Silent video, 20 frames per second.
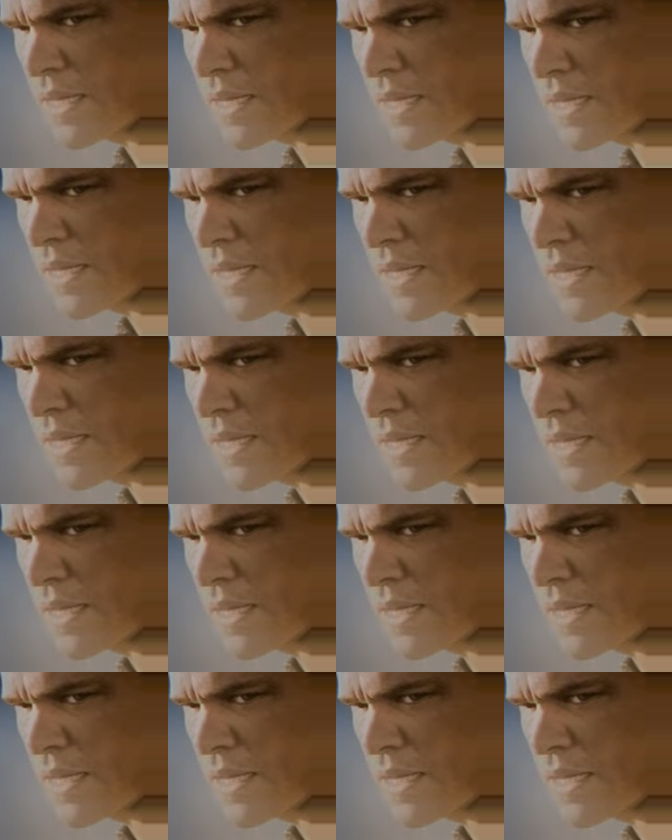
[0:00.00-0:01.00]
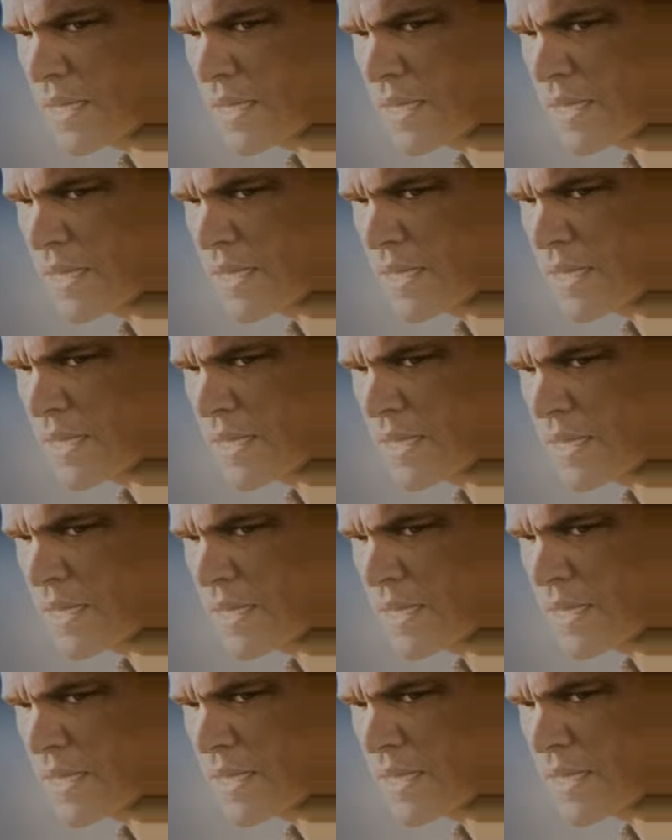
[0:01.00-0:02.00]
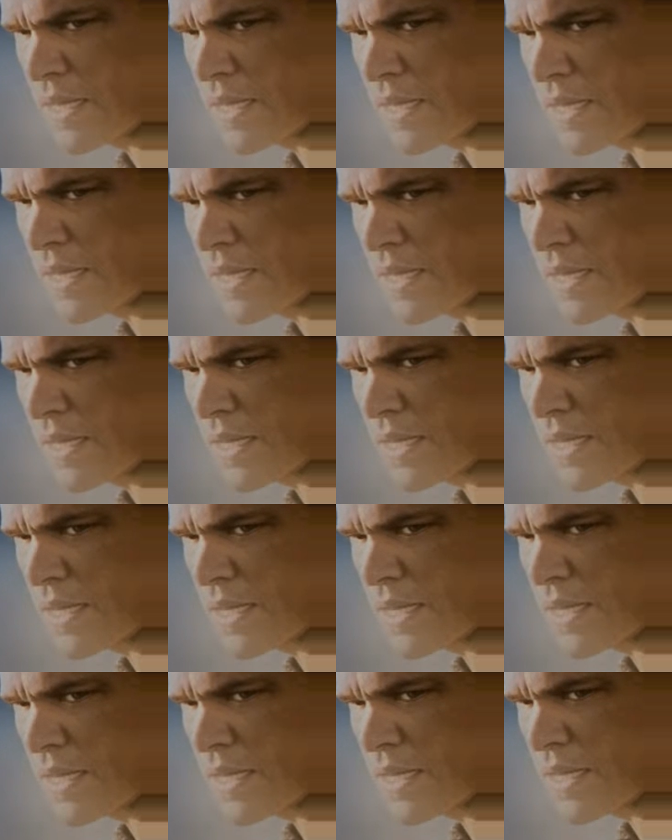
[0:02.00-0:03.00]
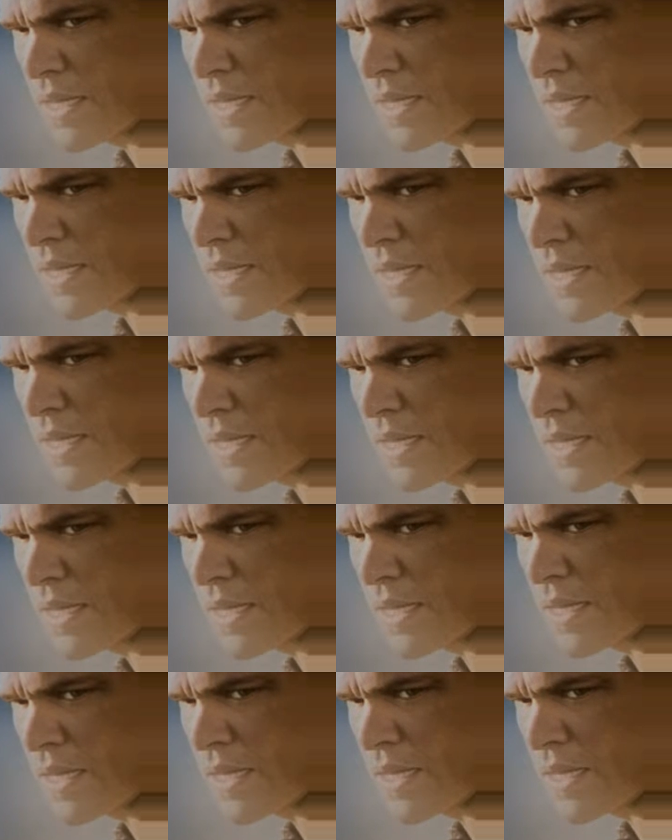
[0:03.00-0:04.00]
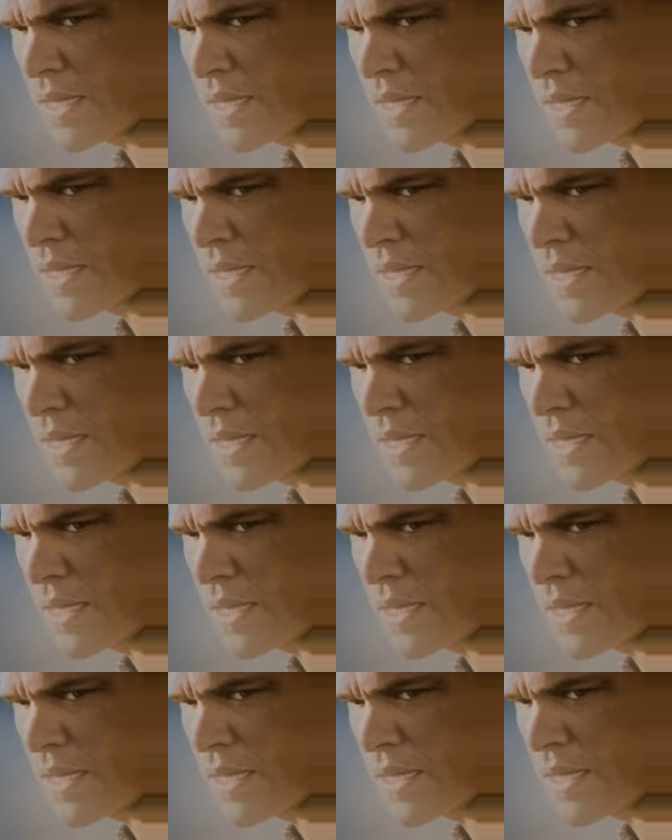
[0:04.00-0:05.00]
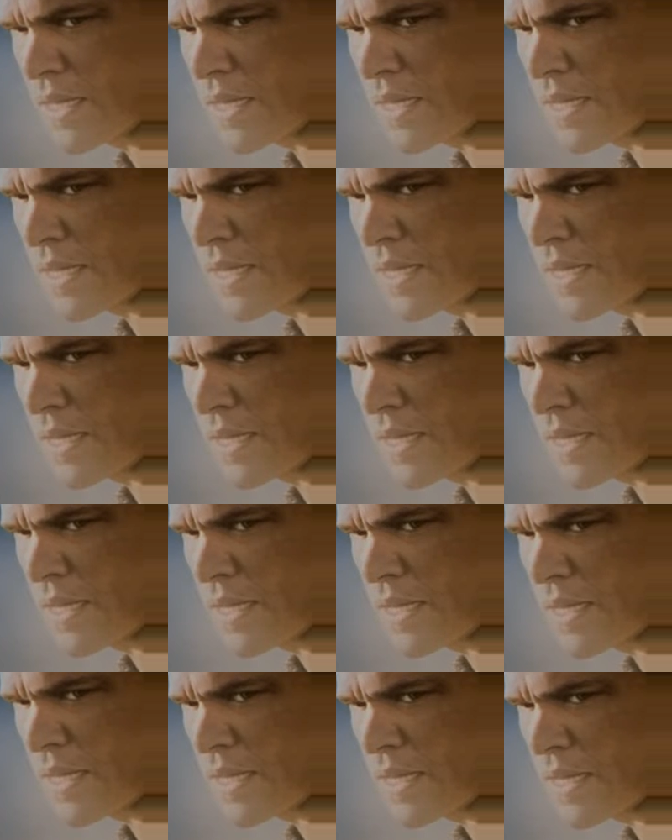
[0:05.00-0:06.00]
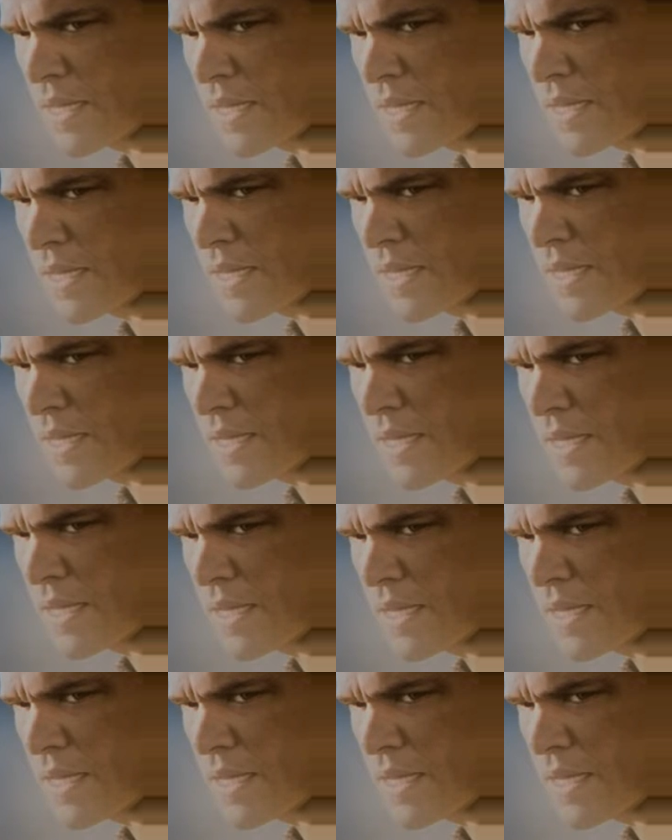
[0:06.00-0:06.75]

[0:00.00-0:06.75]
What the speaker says: (silent)